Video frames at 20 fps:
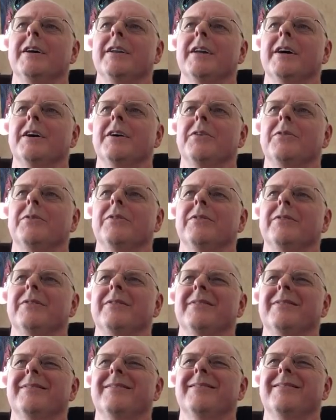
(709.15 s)
Now,
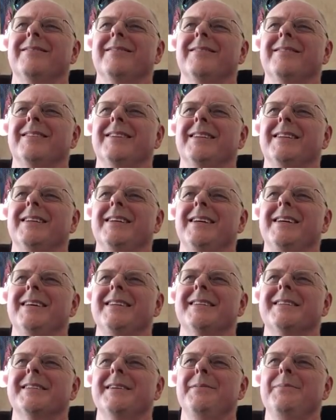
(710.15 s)

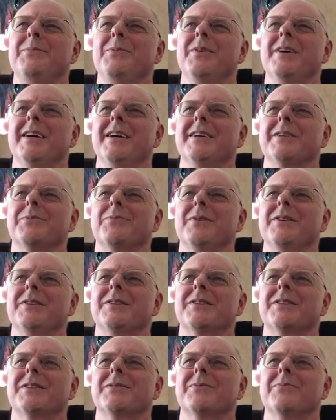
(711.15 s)
in some ways,
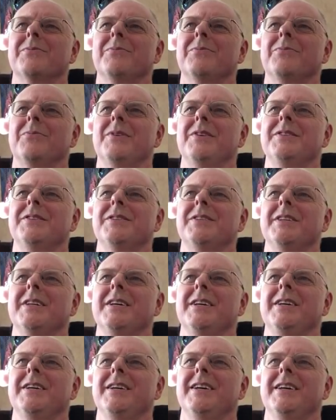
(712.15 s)
once
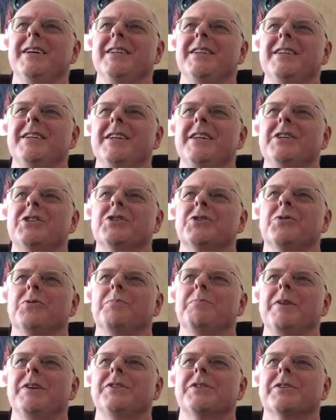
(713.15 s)
the initial
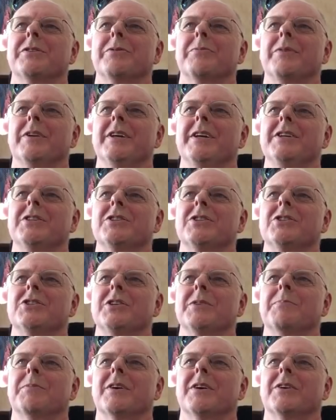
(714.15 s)
bits of the
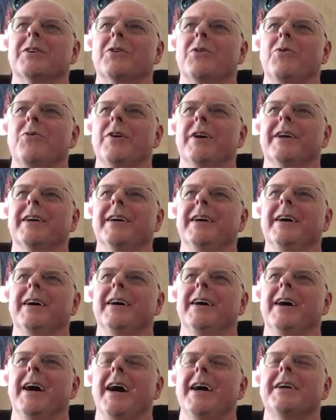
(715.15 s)
relationship got going,
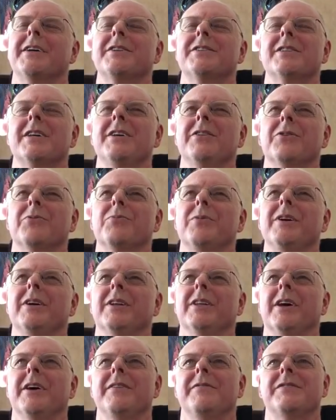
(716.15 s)
I could say that
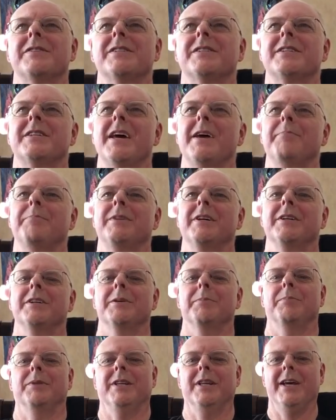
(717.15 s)
real life stepped
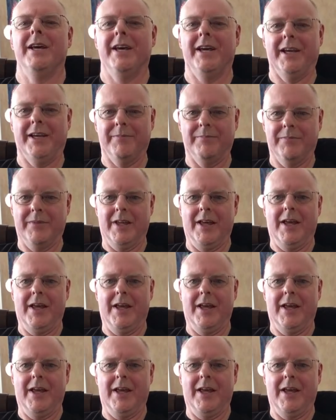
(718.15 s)
into play